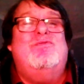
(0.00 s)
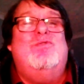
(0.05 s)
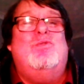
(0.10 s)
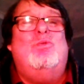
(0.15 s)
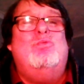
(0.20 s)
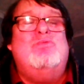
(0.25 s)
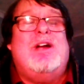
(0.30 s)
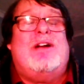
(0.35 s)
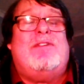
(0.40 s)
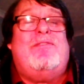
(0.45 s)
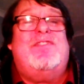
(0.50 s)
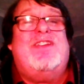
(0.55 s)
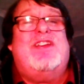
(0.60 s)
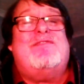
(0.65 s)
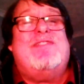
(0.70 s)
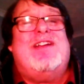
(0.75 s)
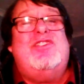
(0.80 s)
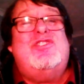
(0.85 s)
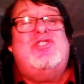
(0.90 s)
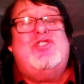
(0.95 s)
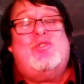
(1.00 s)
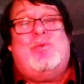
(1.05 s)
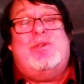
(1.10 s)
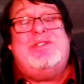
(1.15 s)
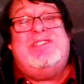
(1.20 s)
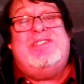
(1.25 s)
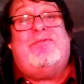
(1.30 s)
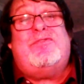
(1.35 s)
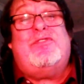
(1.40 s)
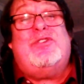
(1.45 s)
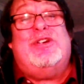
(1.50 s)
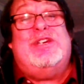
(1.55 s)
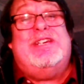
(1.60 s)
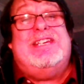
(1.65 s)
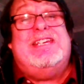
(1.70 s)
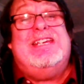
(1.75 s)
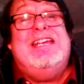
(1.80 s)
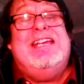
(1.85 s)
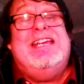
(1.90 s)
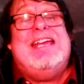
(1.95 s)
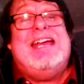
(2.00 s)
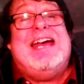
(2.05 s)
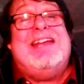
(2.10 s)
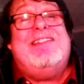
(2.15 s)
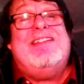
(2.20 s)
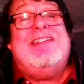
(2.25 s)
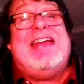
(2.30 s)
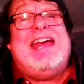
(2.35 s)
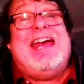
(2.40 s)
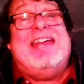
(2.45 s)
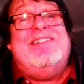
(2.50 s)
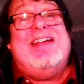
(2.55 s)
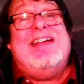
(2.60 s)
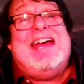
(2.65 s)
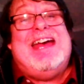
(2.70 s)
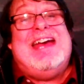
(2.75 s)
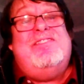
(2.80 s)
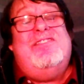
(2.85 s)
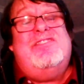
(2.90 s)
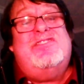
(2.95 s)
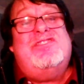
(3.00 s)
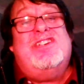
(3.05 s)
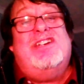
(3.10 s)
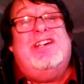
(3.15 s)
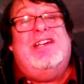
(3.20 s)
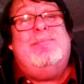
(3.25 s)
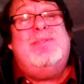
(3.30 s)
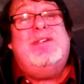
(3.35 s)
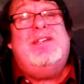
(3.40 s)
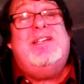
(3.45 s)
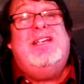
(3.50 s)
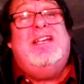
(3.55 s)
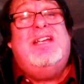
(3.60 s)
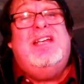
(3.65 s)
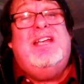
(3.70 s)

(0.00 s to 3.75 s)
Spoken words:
They're all roughly around 23 at the time.